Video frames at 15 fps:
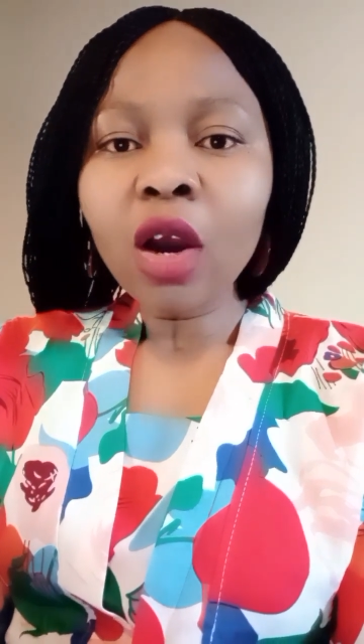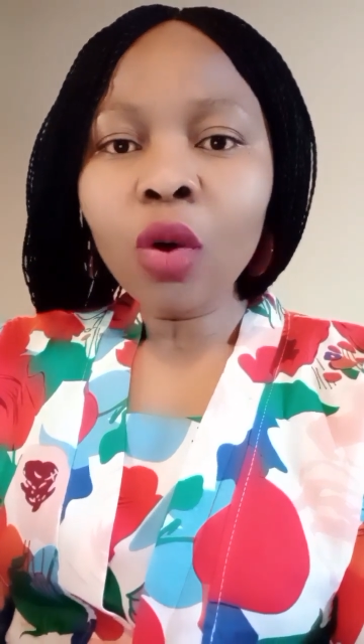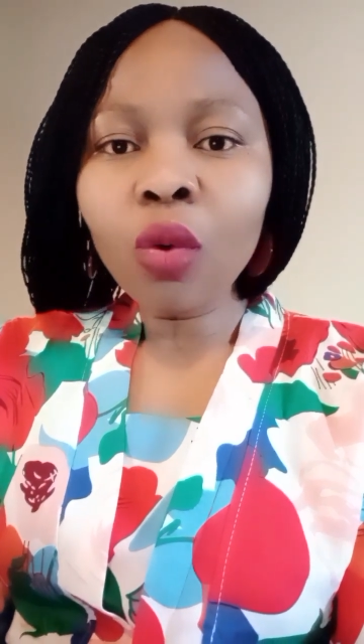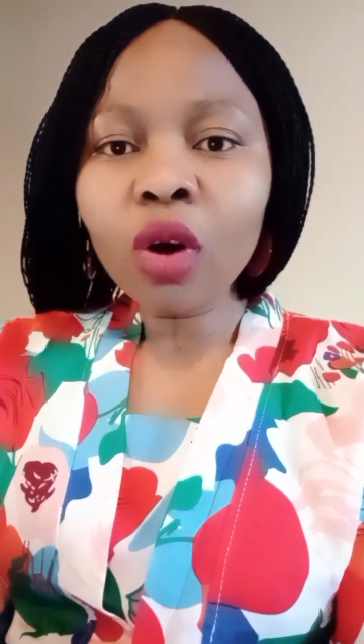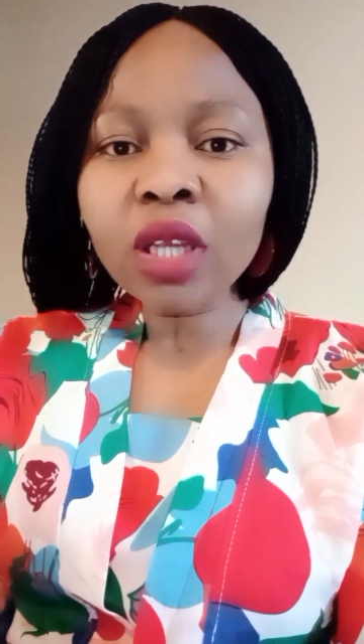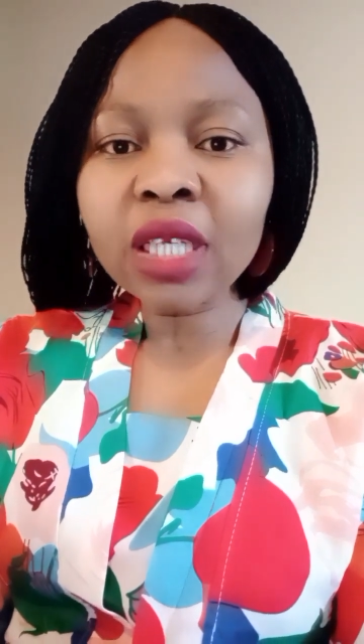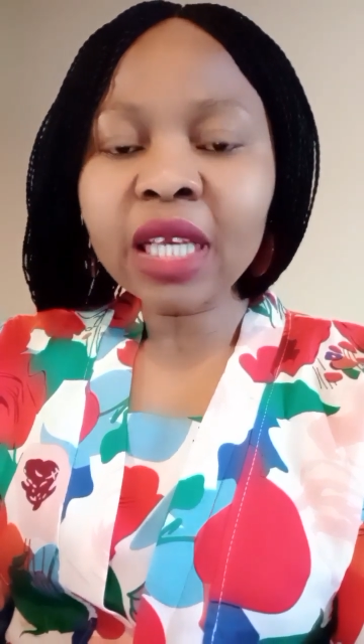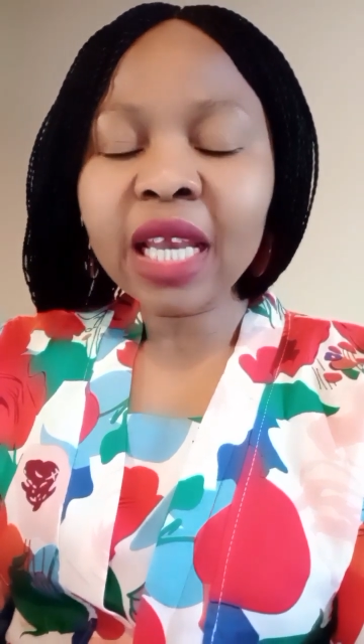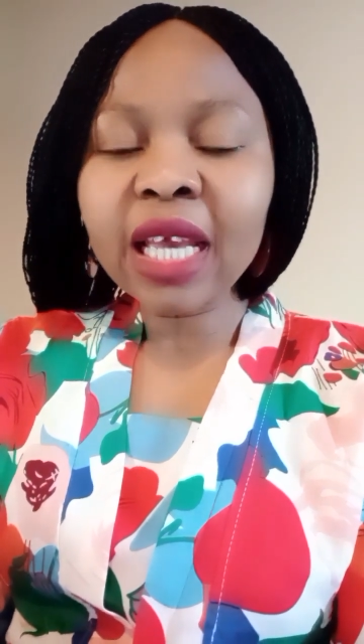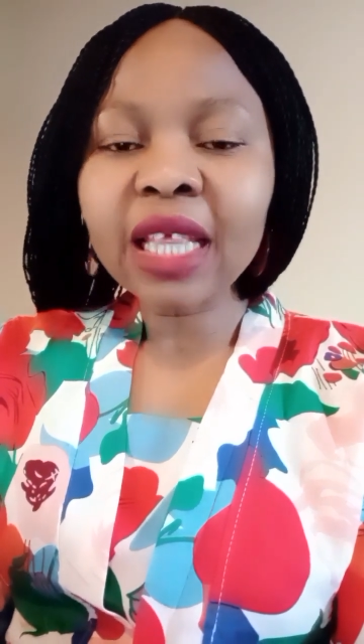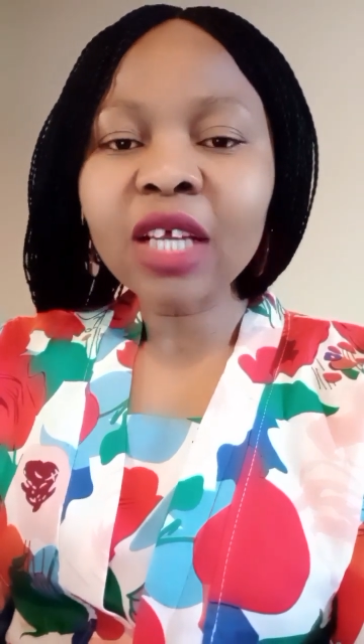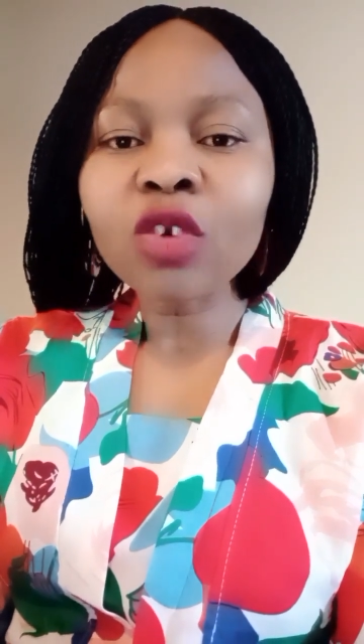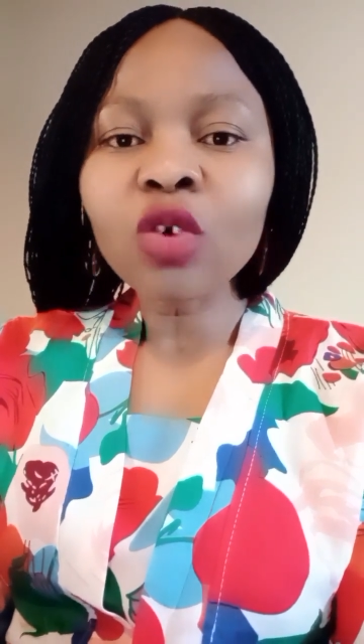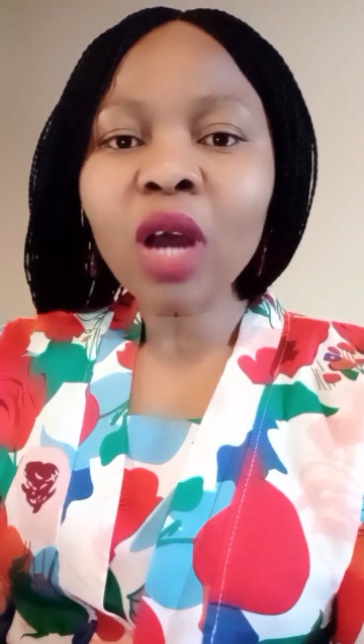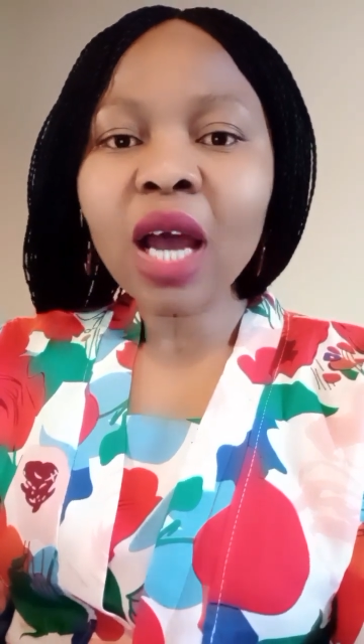Work
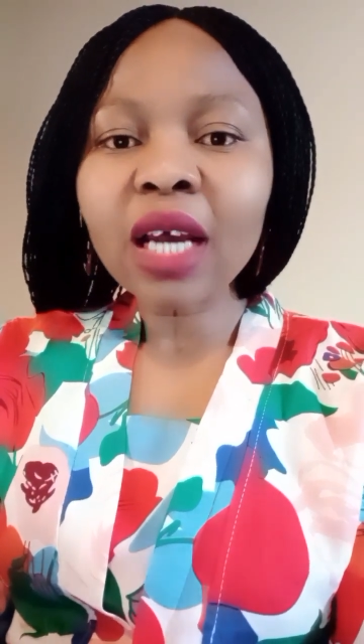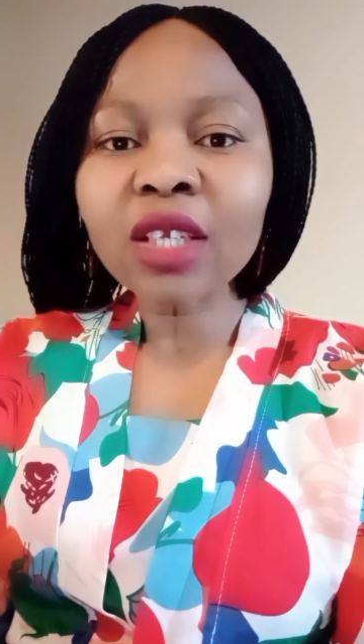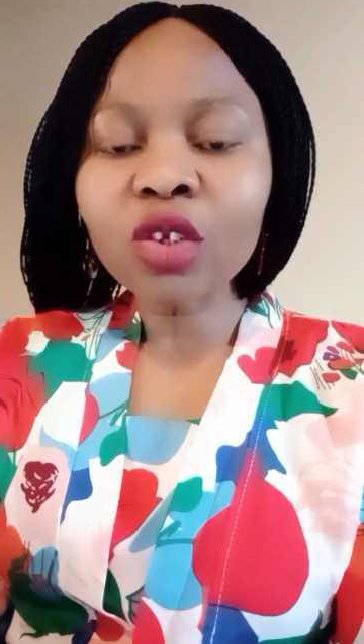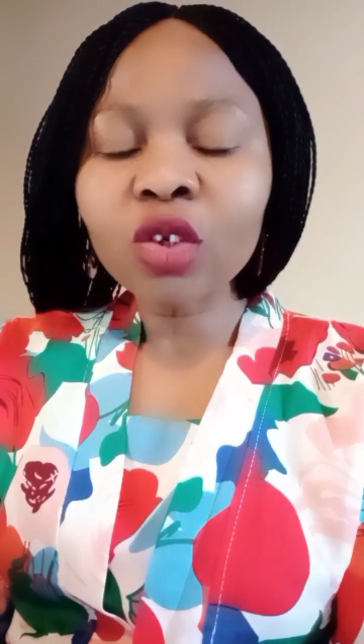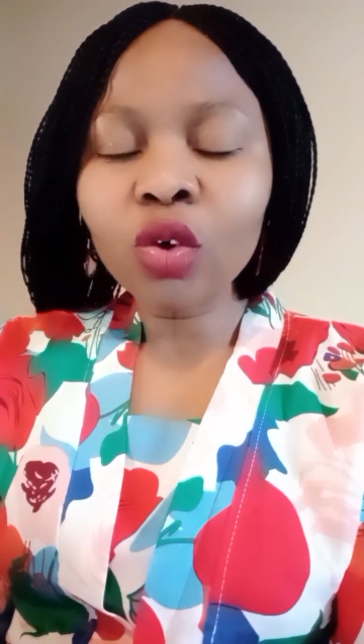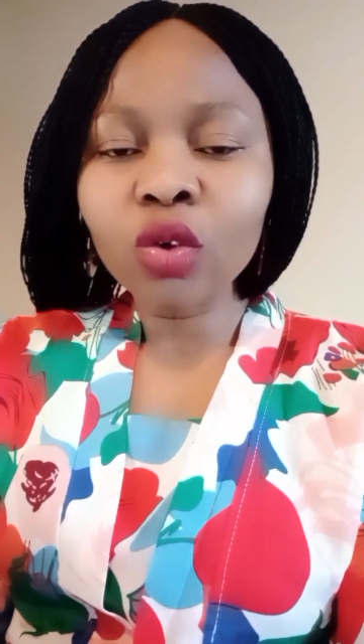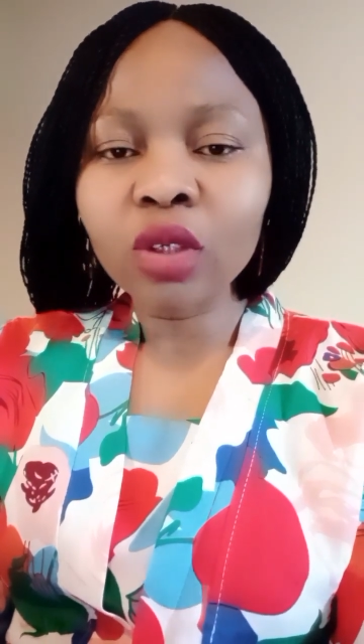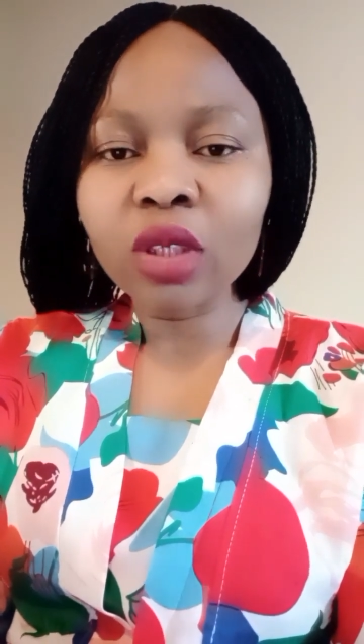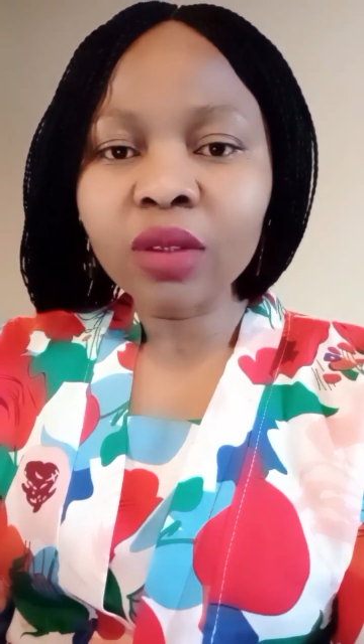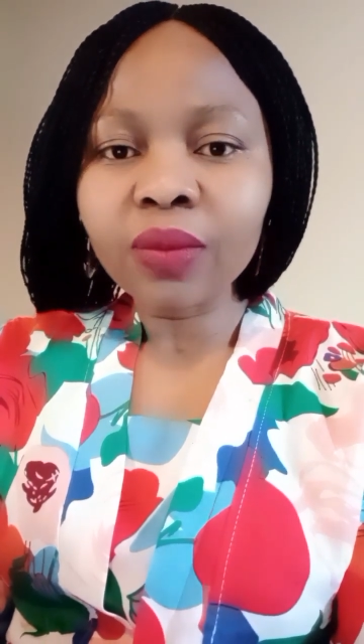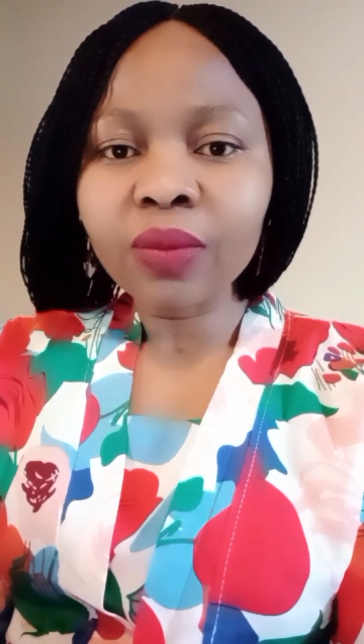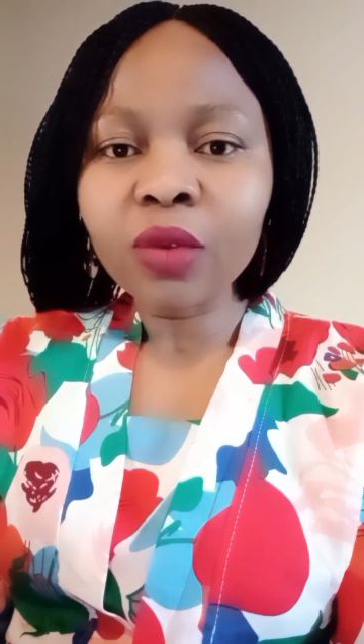together to ask God